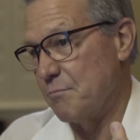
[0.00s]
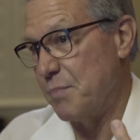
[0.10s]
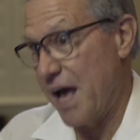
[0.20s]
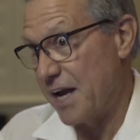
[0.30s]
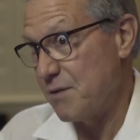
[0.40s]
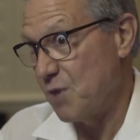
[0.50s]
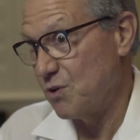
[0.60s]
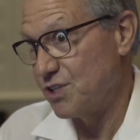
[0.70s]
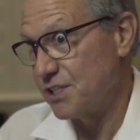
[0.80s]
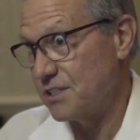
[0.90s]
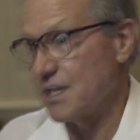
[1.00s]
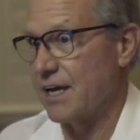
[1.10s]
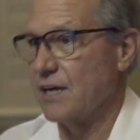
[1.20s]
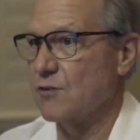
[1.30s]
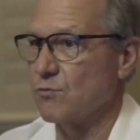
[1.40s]
bad emotions
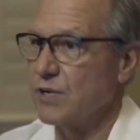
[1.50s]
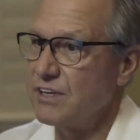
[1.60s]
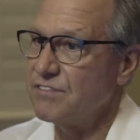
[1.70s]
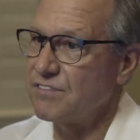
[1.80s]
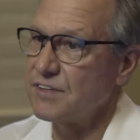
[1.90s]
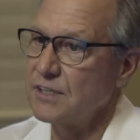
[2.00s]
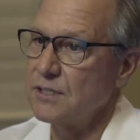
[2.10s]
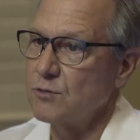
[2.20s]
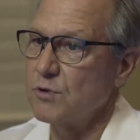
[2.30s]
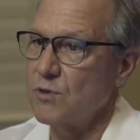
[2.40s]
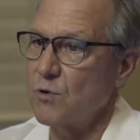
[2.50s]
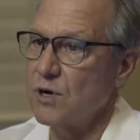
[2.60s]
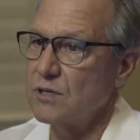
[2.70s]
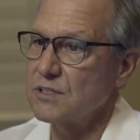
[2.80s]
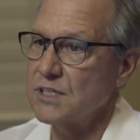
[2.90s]
like grief with
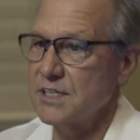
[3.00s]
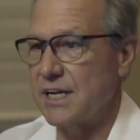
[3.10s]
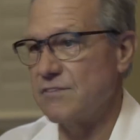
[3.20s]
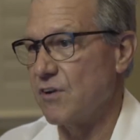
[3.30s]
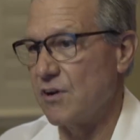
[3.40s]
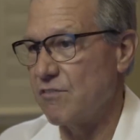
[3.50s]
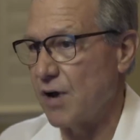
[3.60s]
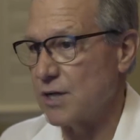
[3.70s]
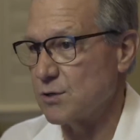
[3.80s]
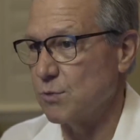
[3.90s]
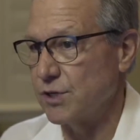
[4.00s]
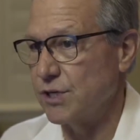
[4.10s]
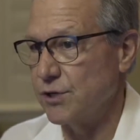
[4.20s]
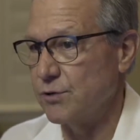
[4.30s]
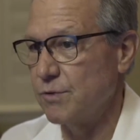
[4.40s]
oils, because that's very possible to
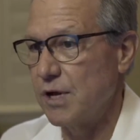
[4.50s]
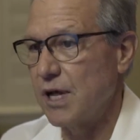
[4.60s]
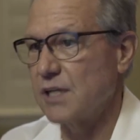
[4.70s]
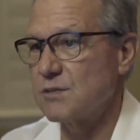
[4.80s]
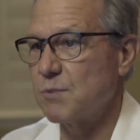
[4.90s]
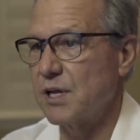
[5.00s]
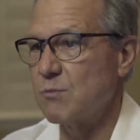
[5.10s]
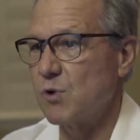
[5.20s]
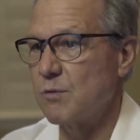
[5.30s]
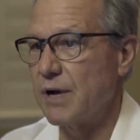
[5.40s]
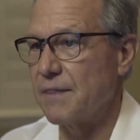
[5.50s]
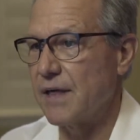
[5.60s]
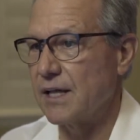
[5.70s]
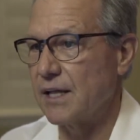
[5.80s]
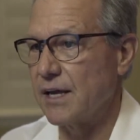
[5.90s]
do. I'll explain more about
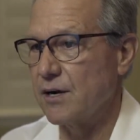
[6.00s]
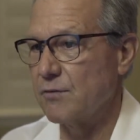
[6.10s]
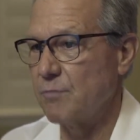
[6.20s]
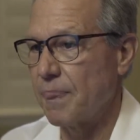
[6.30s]
that later.